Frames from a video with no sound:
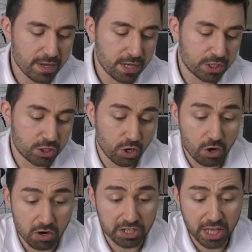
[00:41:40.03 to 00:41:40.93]

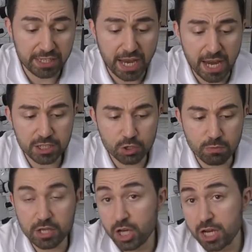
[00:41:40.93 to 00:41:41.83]
So, in that case, you
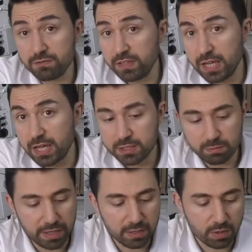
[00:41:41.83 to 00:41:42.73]
may change veneers.
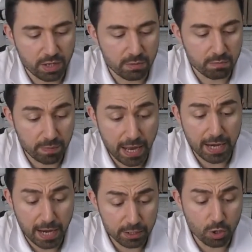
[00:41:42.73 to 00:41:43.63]
By the way, but
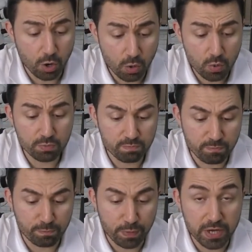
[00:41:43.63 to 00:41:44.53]
I know
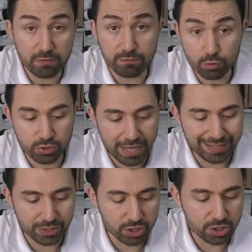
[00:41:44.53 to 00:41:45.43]
pretty few
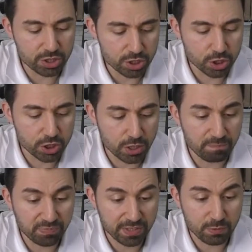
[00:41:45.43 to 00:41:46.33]
dentists
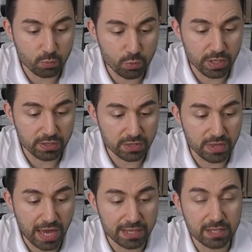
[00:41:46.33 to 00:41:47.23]
with
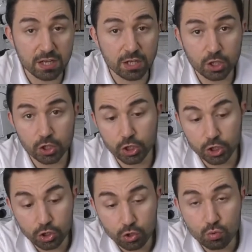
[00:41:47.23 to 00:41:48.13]
that
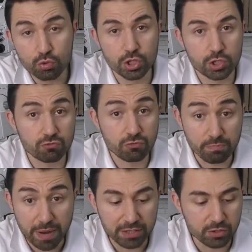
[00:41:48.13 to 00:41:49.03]
huge,
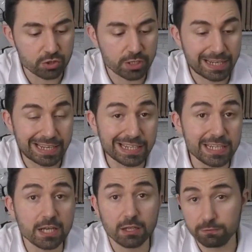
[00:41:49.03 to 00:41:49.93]
tremendous
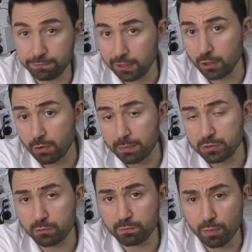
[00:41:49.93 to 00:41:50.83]
clinical follow-ups
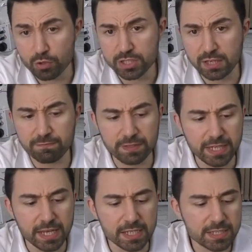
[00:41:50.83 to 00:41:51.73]
of porcelain
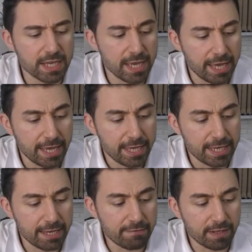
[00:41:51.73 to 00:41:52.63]
veneers,
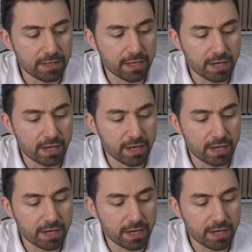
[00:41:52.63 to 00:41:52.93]
even